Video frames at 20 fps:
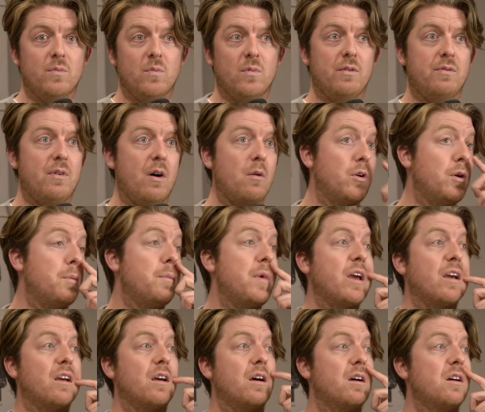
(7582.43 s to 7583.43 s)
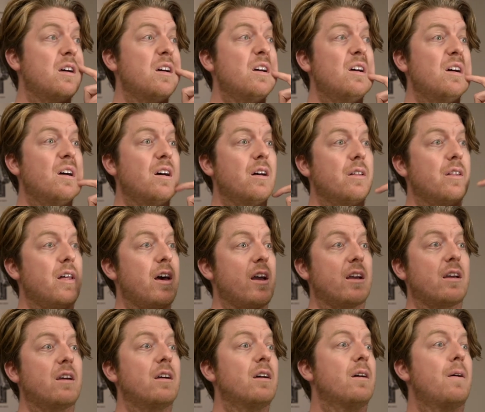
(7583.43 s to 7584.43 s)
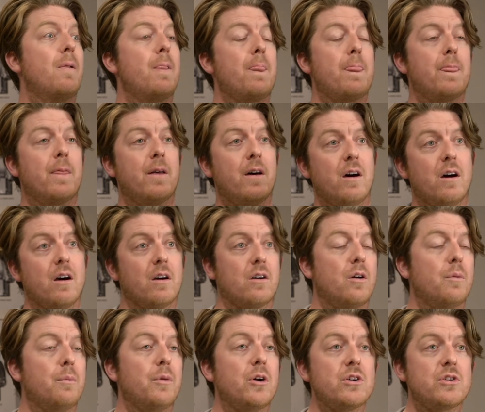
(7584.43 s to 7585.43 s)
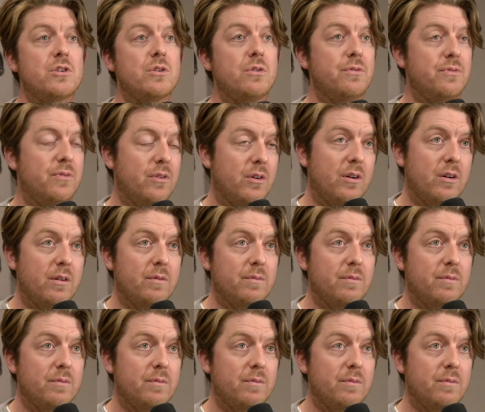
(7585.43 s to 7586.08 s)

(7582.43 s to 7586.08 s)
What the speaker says: if I want to make like a commercial for